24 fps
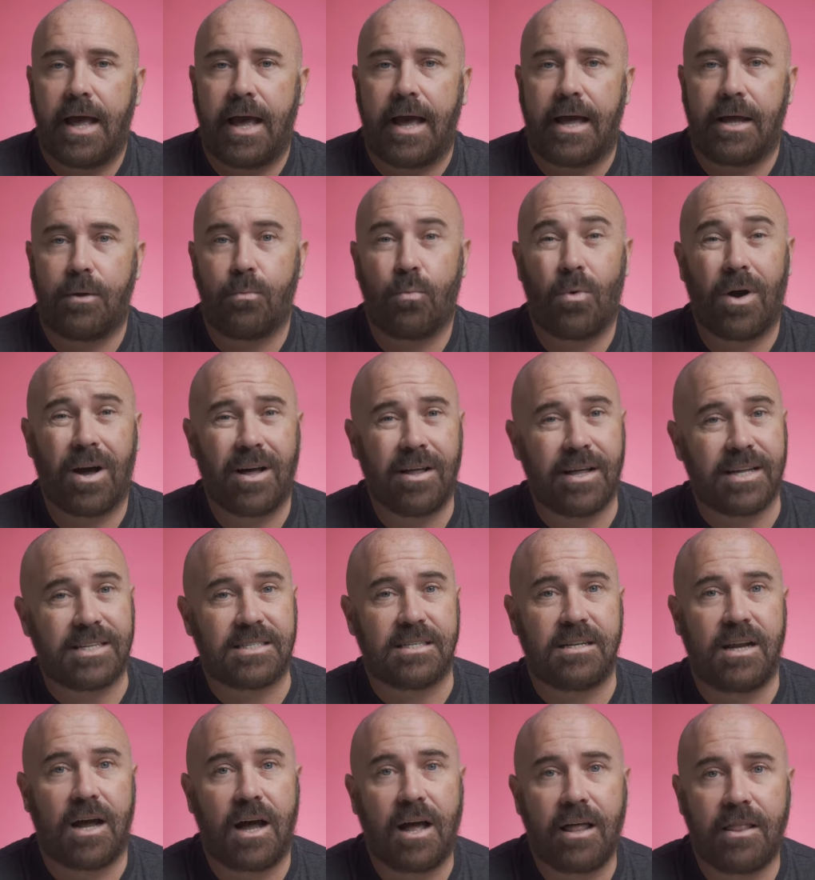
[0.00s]
And while
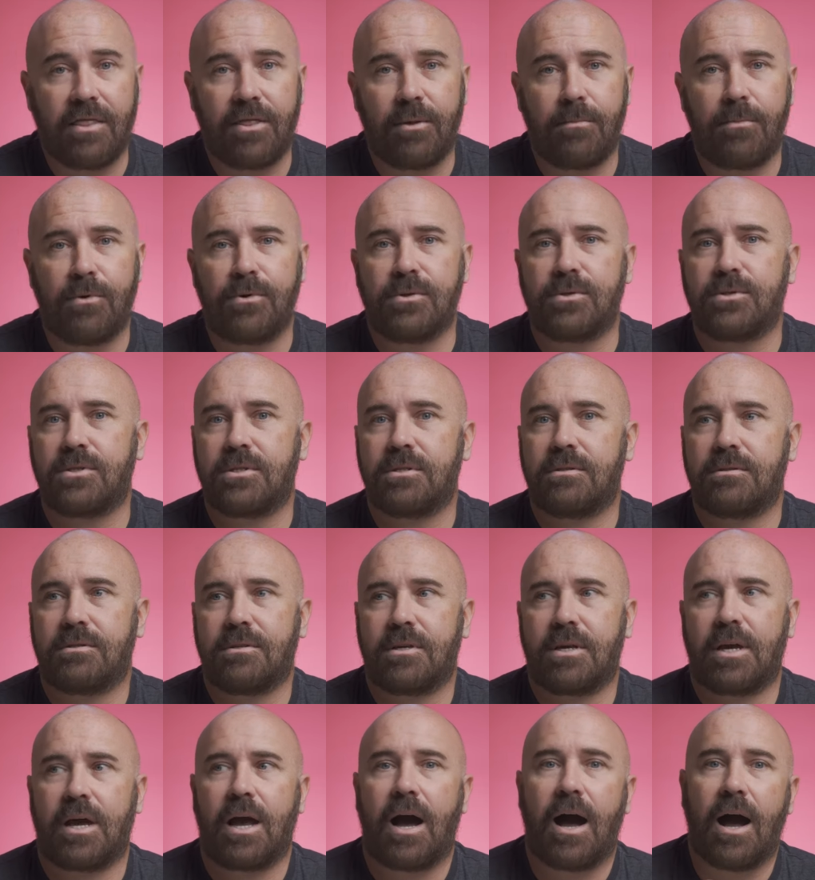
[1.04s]
it's not the most
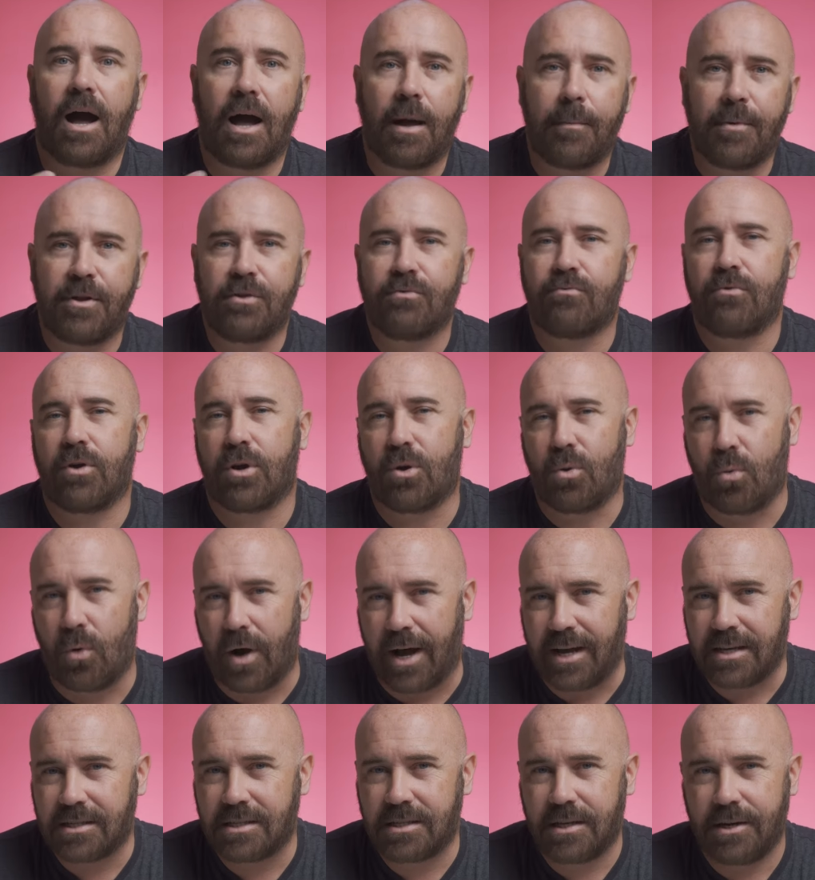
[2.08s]
common
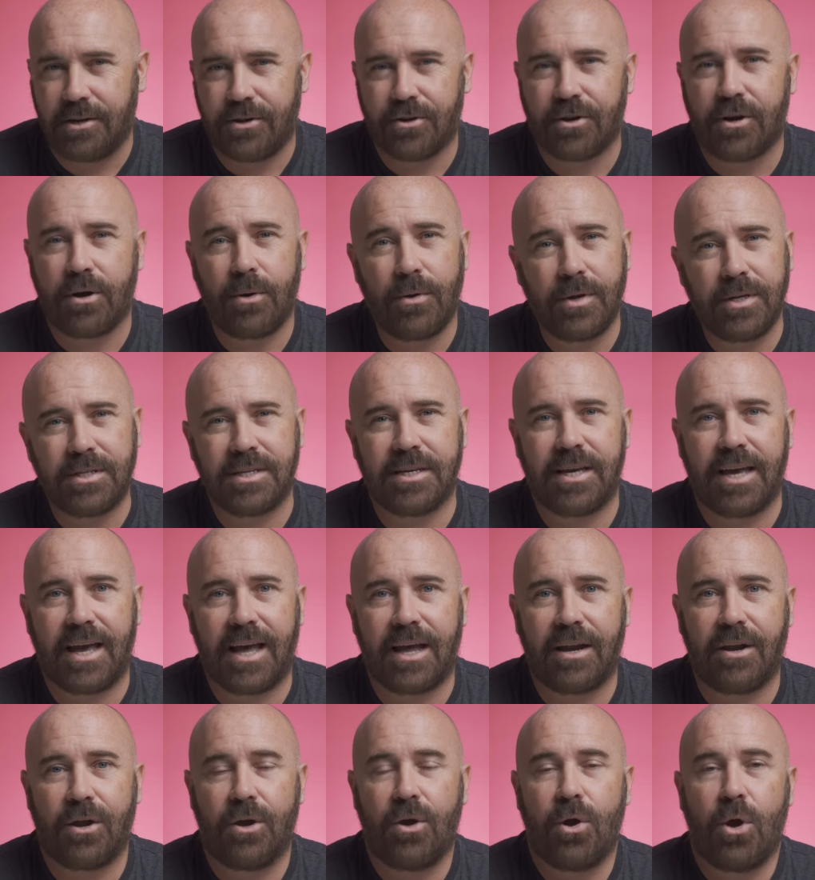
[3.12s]
request that you're going to
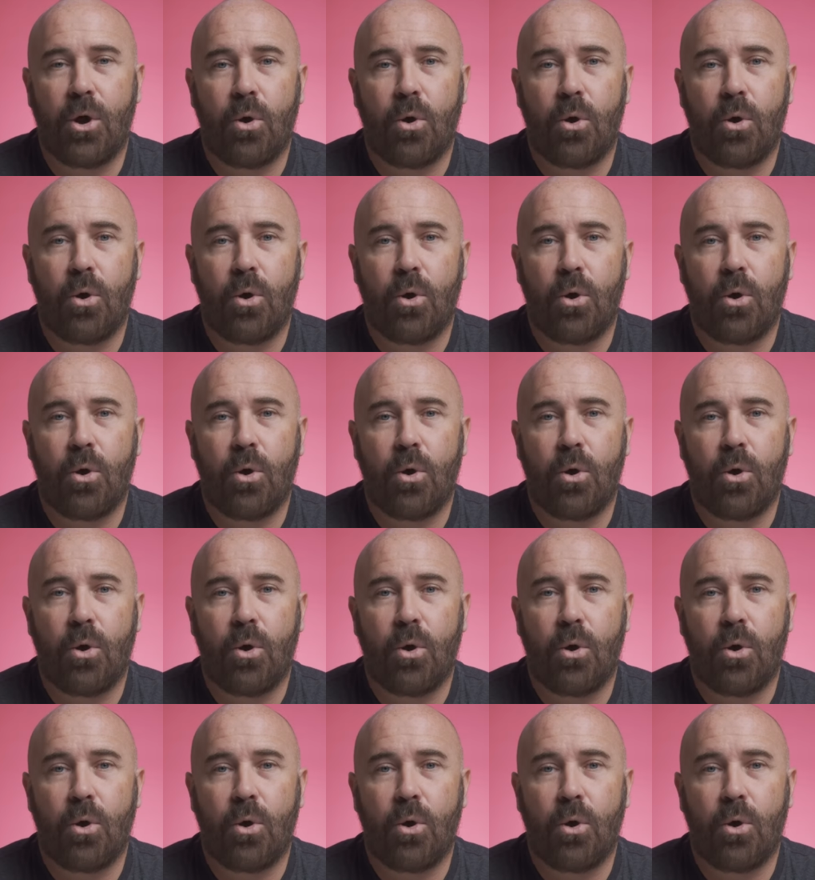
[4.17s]
get,